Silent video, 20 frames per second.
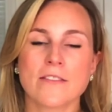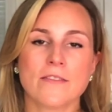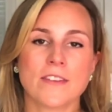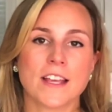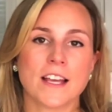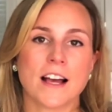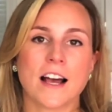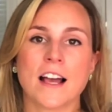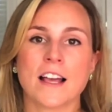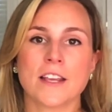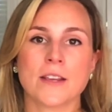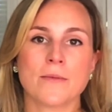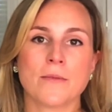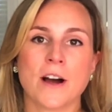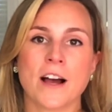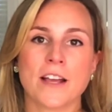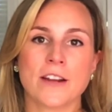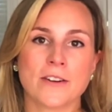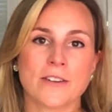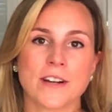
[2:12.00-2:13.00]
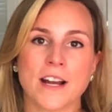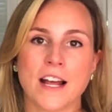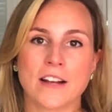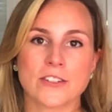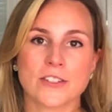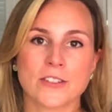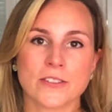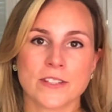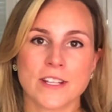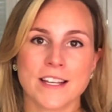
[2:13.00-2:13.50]
via IUI or
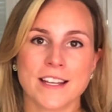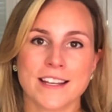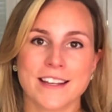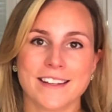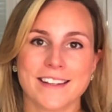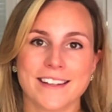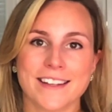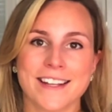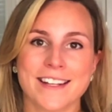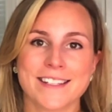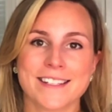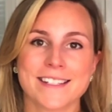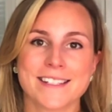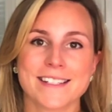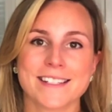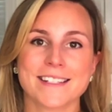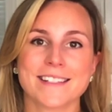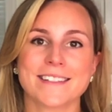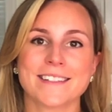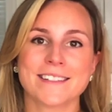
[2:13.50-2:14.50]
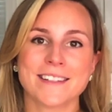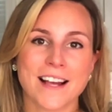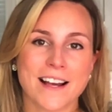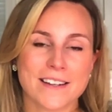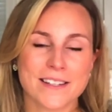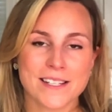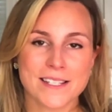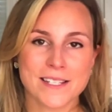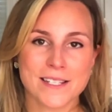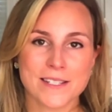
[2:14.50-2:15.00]
naturally, it's not
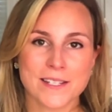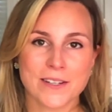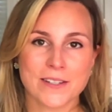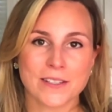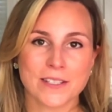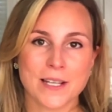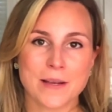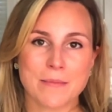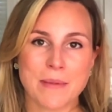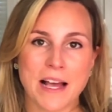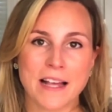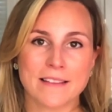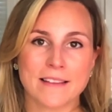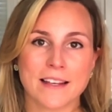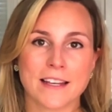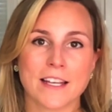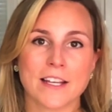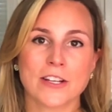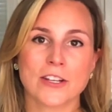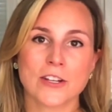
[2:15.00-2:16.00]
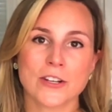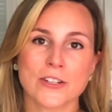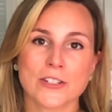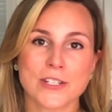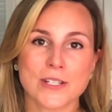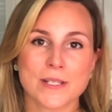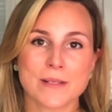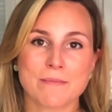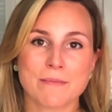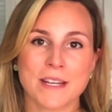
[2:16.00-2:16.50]
necessarily a bad thing. It could
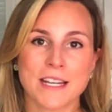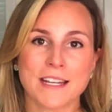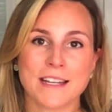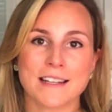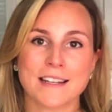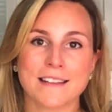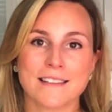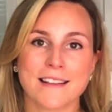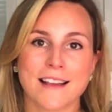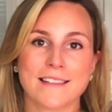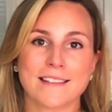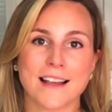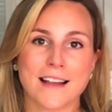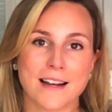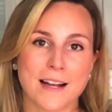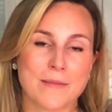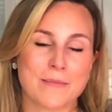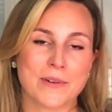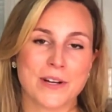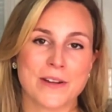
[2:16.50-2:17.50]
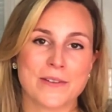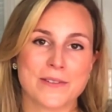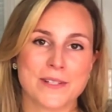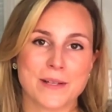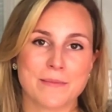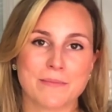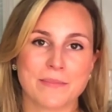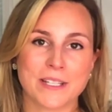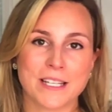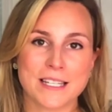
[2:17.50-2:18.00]
just mean that that embryo is
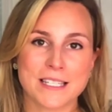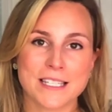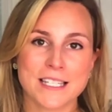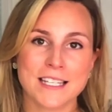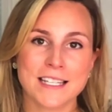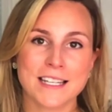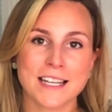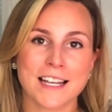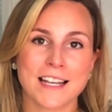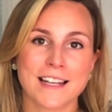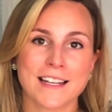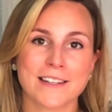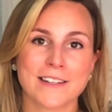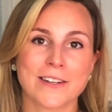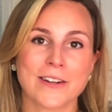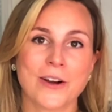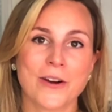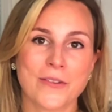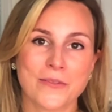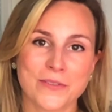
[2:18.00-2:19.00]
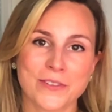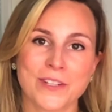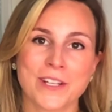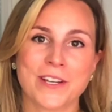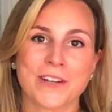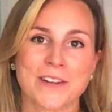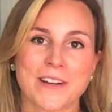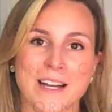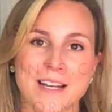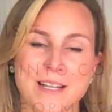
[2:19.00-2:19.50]
implanting and hopefully
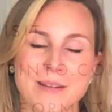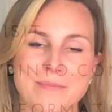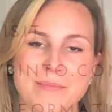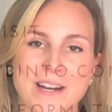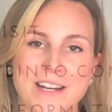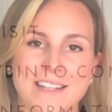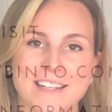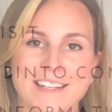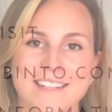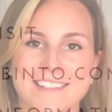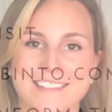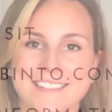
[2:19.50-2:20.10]
you're getting pregnant.